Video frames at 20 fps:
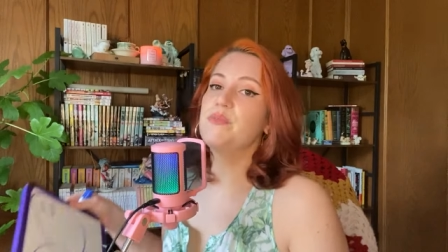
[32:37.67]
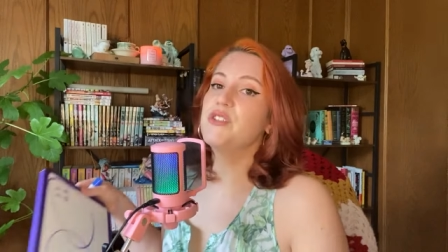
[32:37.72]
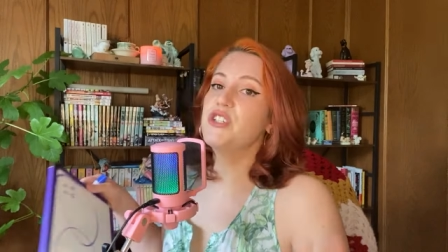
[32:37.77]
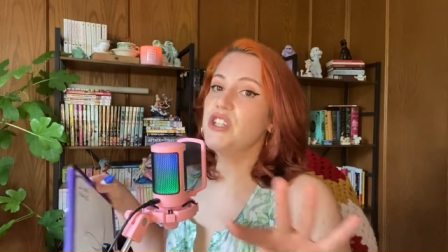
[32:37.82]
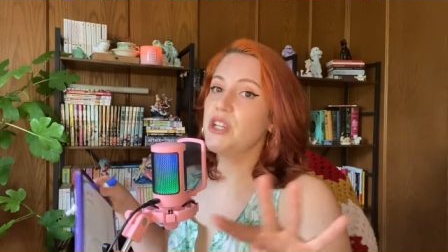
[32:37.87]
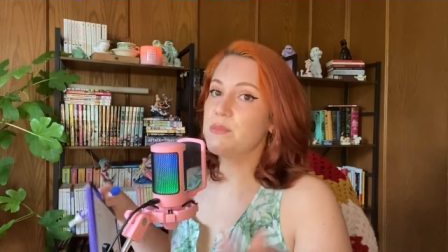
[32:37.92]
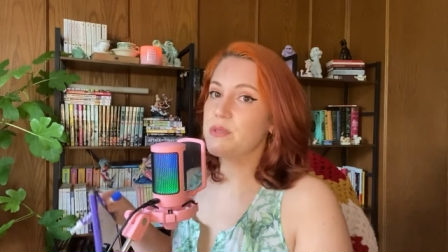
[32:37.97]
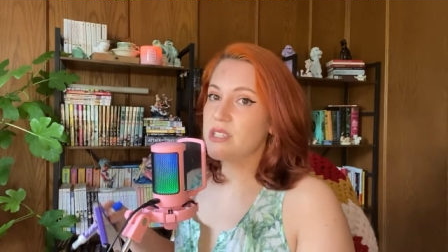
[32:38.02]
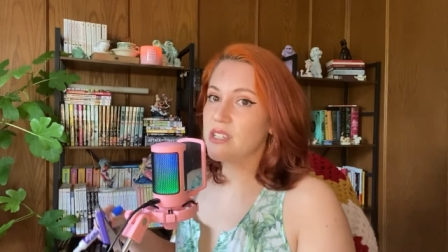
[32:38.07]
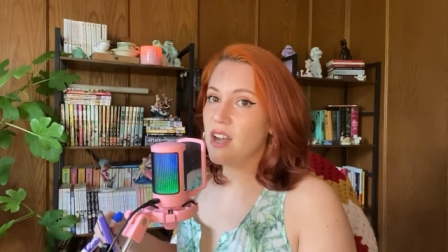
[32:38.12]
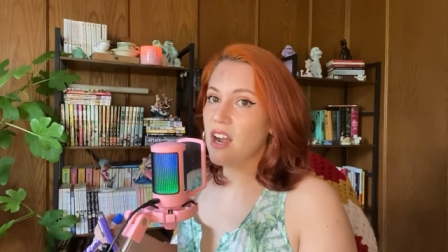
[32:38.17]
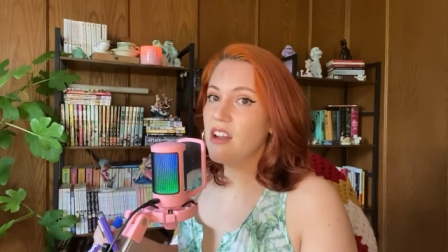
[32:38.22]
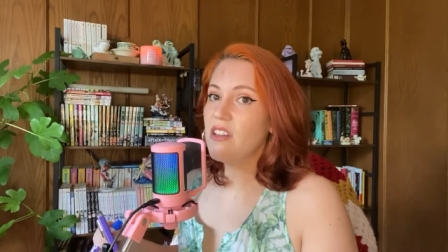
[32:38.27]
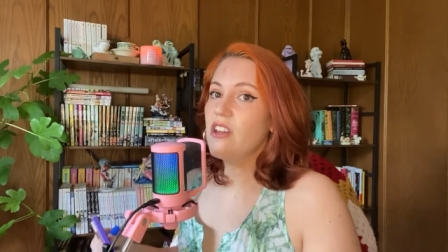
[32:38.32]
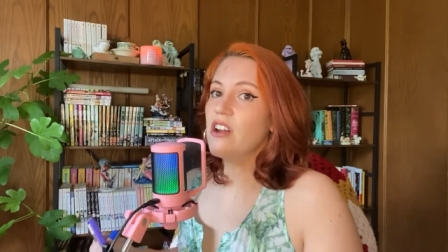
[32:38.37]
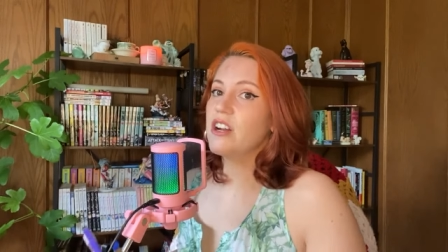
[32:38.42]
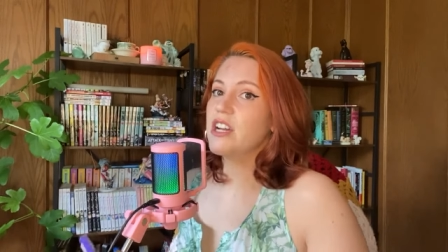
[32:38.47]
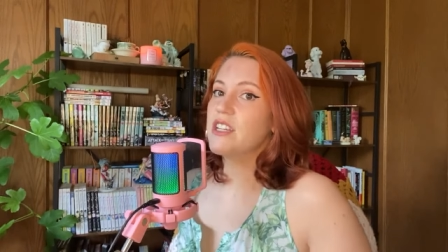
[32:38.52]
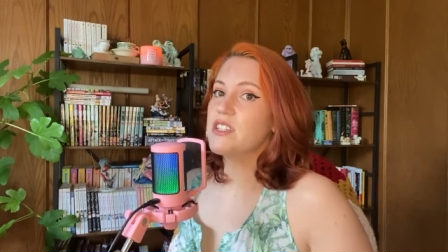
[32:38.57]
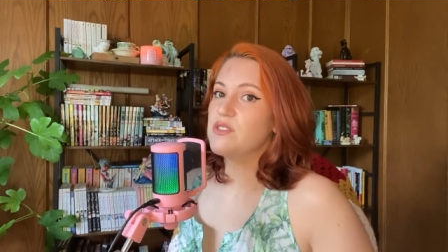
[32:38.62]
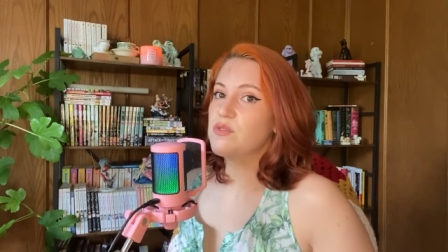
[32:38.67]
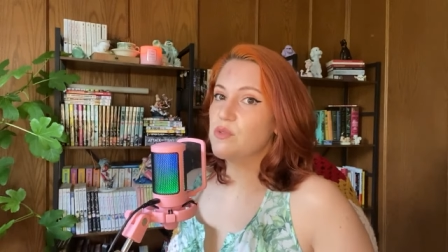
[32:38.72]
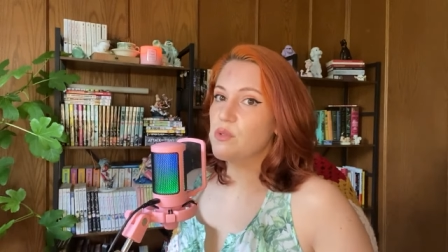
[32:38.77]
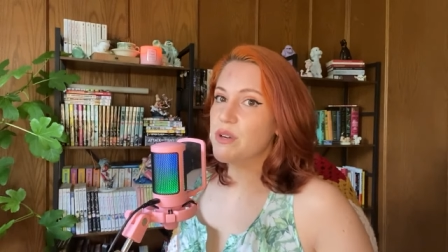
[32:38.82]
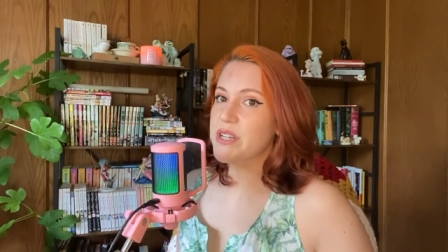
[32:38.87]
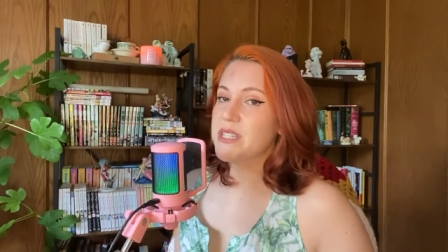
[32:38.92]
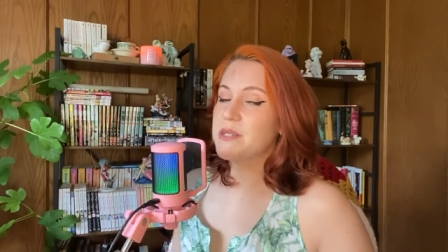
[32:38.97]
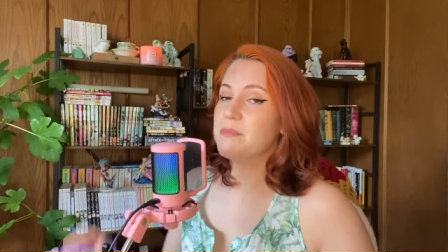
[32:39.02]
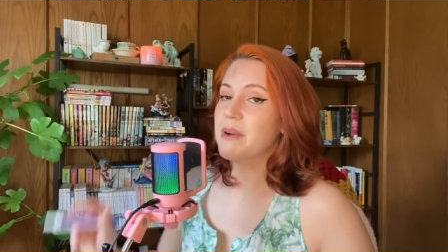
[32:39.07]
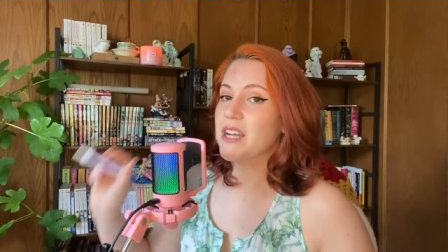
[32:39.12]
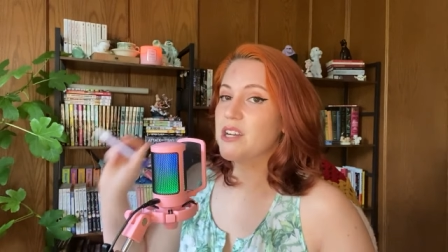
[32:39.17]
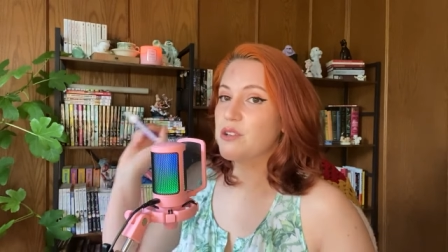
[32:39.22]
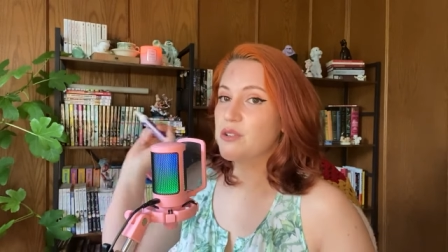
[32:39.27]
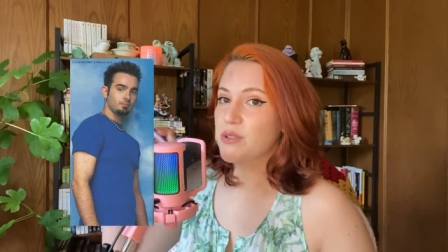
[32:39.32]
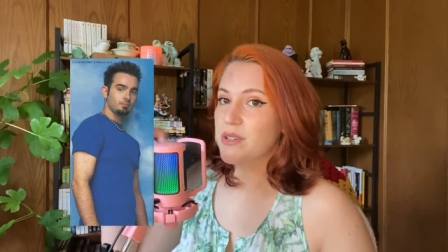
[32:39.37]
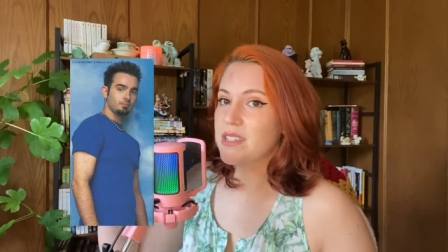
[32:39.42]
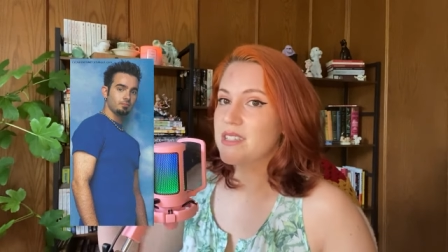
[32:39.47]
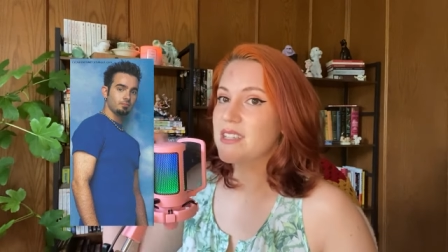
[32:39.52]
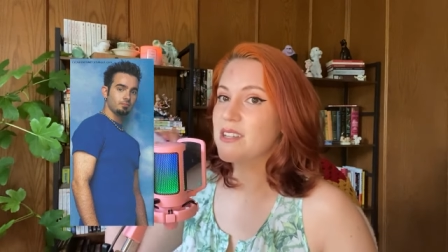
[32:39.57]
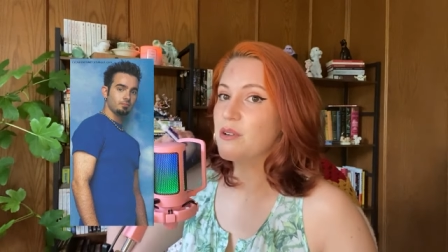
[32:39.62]
Chip Skylark is voiced by
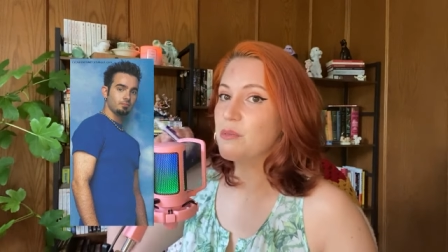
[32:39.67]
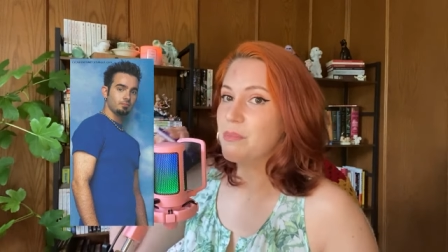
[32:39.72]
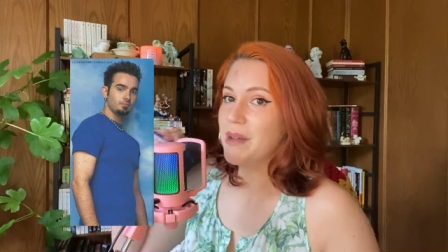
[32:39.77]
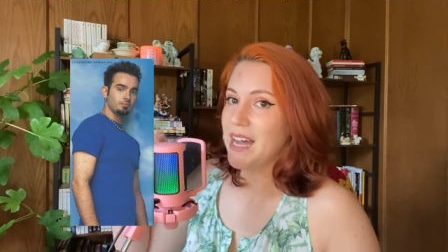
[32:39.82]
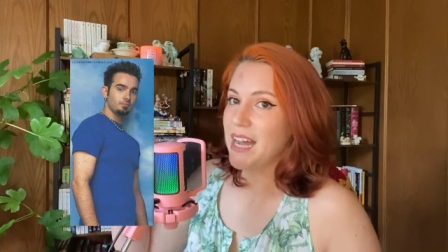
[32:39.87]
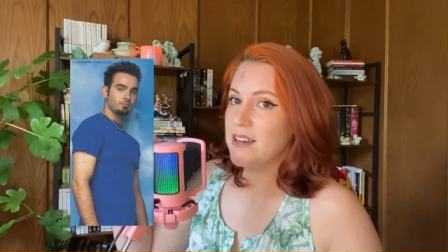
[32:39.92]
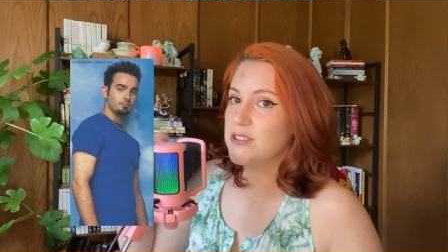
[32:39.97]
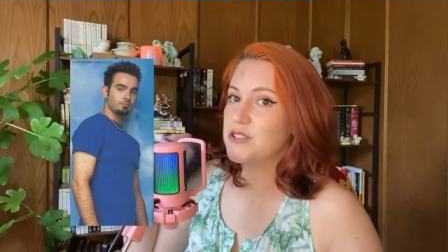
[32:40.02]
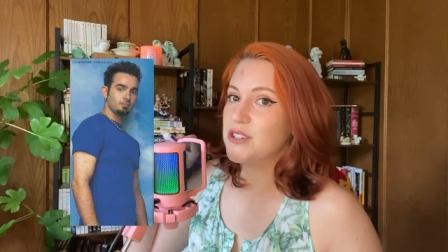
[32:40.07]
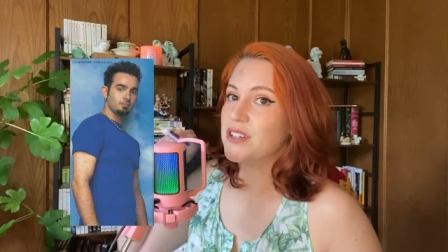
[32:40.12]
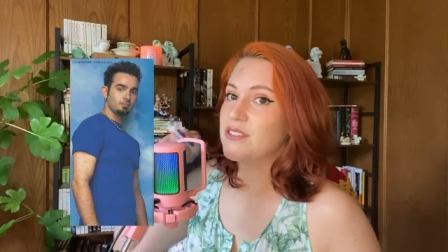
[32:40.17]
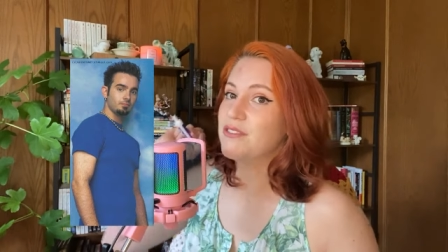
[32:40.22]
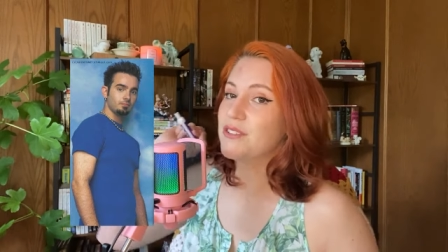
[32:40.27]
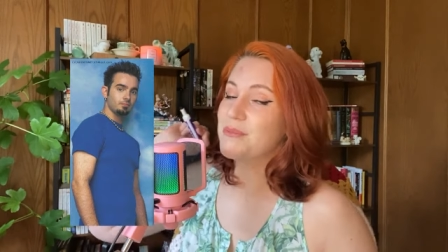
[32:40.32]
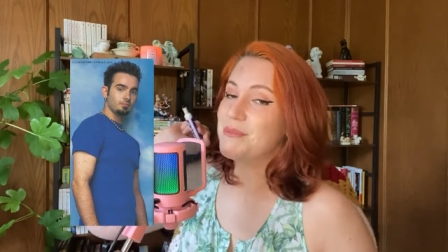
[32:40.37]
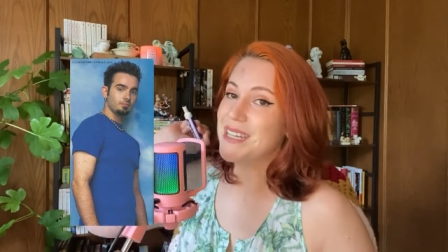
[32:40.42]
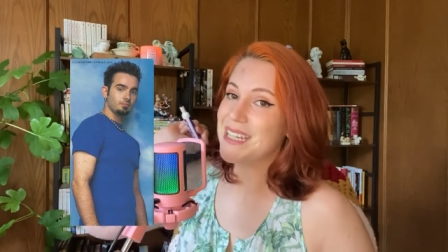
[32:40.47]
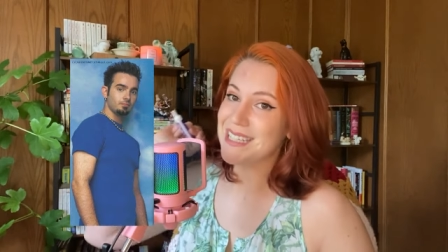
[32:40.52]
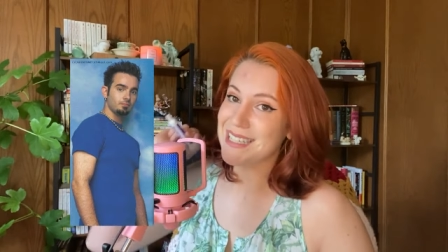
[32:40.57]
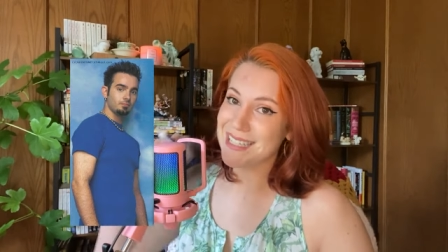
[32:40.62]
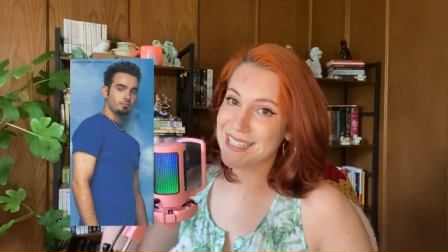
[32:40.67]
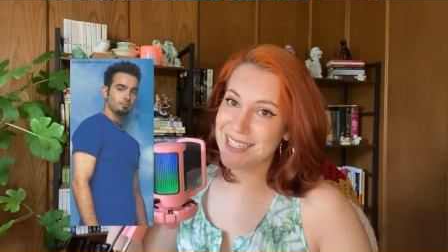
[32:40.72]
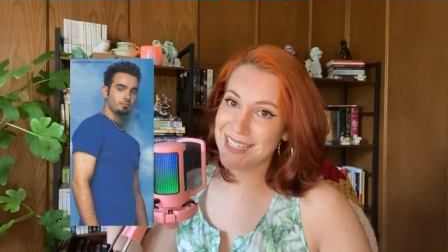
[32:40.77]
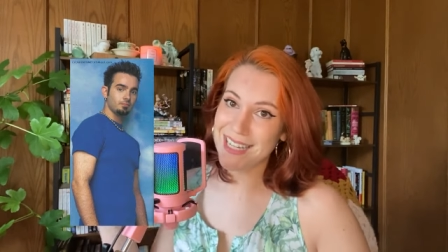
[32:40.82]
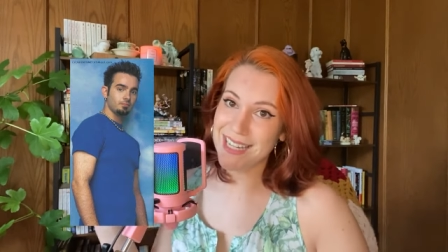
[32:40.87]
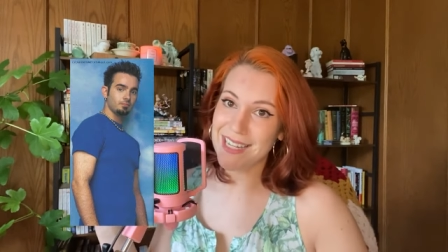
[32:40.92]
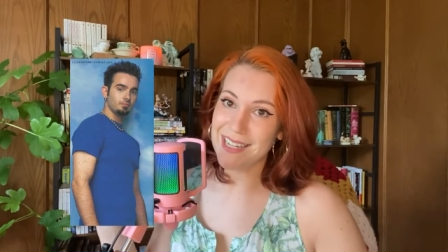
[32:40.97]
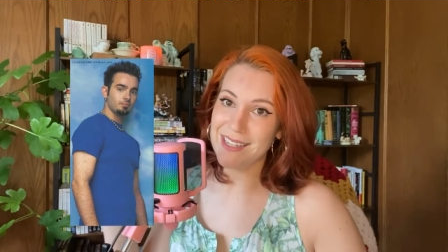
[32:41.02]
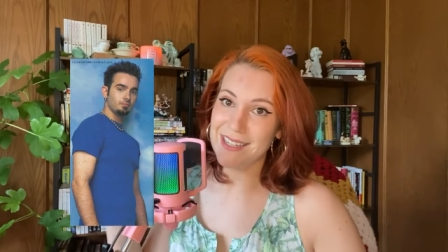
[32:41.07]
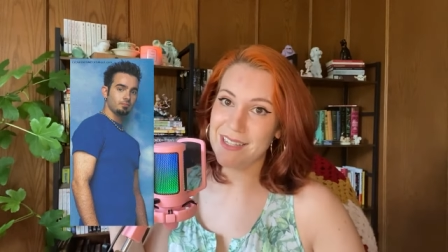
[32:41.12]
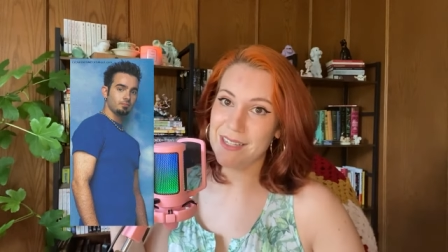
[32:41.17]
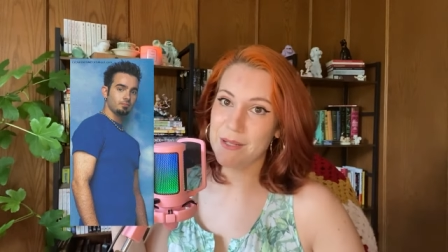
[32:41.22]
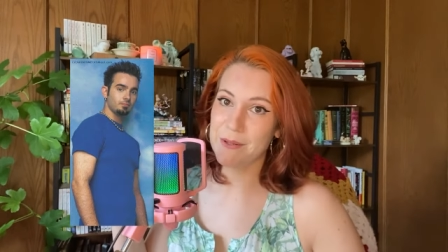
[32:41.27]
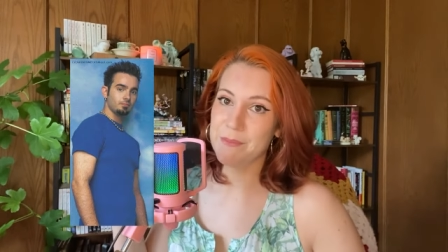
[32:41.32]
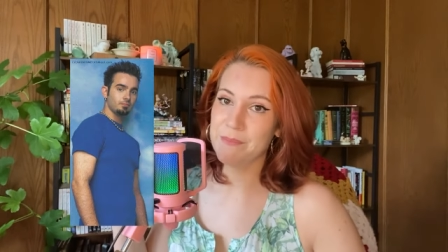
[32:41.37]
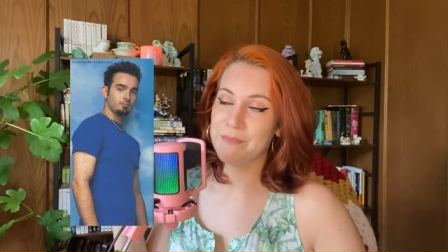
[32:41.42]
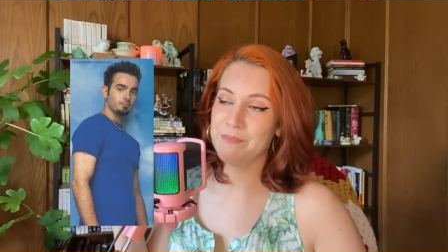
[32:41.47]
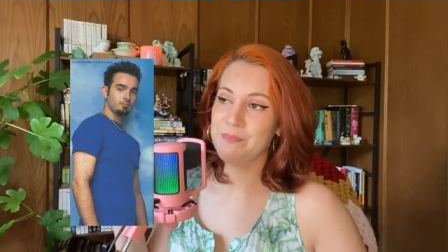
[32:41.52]
Chris Kilpatrick from N Sync,